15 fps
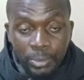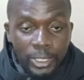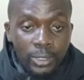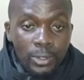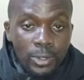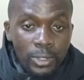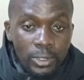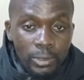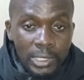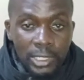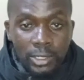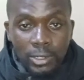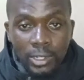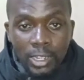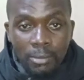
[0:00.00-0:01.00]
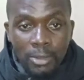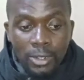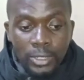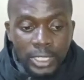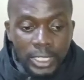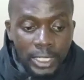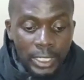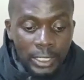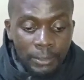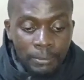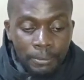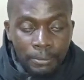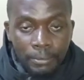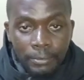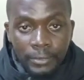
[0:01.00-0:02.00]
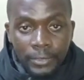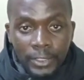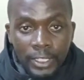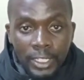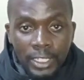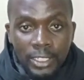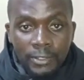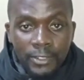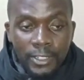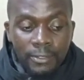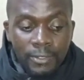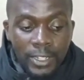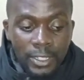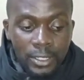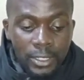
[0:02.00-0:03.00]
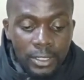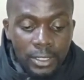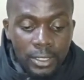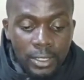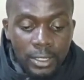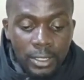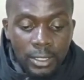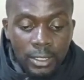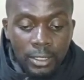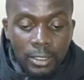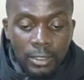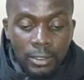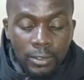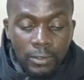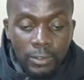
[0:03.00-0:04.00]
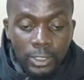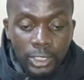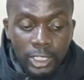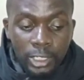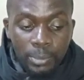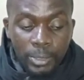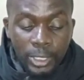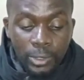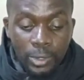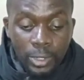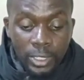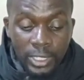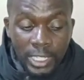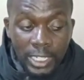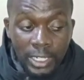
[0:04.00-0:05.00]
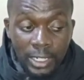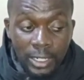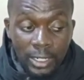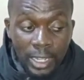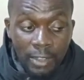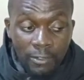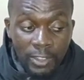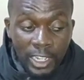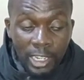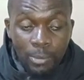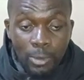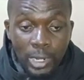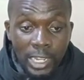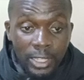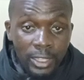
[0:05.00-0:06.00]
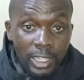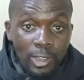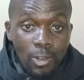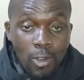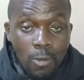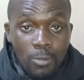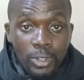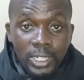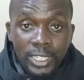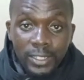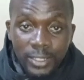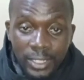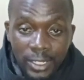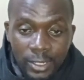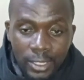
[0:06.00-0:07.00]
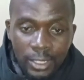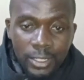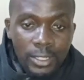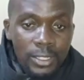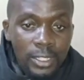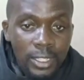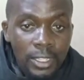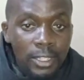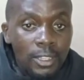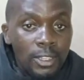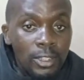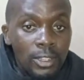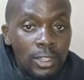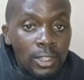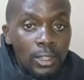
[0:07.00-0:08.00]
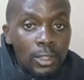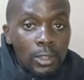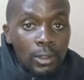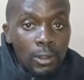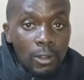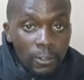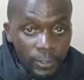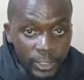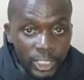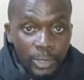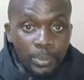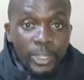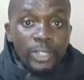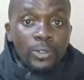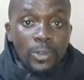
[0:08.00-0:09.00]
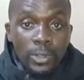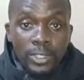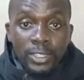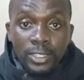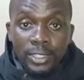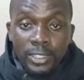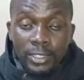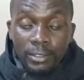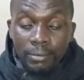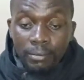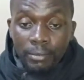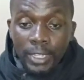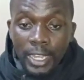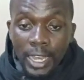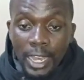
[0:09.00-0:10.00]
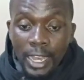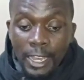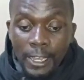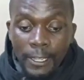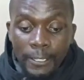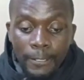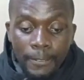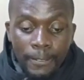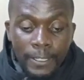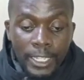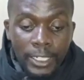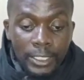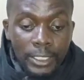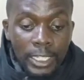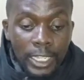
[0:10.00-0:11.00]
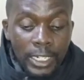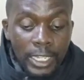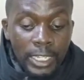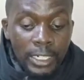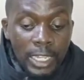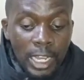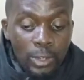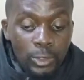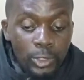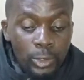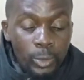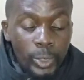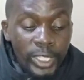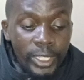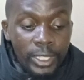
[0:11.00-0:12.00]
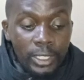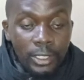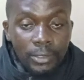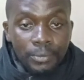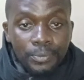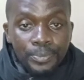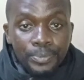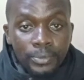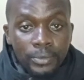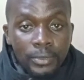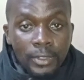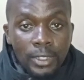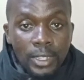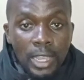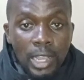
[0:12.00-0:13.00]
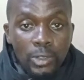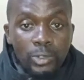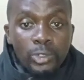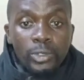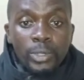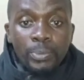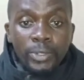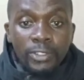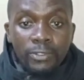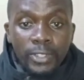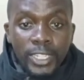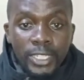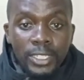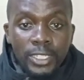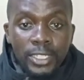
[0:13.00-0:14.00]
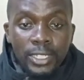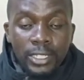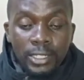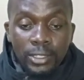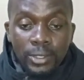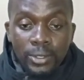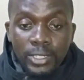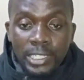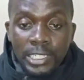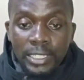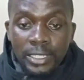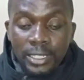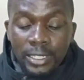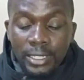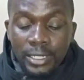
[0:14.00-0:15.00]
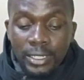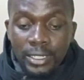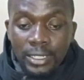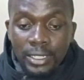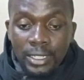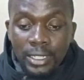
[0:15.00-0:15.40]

and goats, we'll talk about the different vaccines for sheep and goats that are available, and the common diseases of sheep and goats, and how do we prevent those diseases.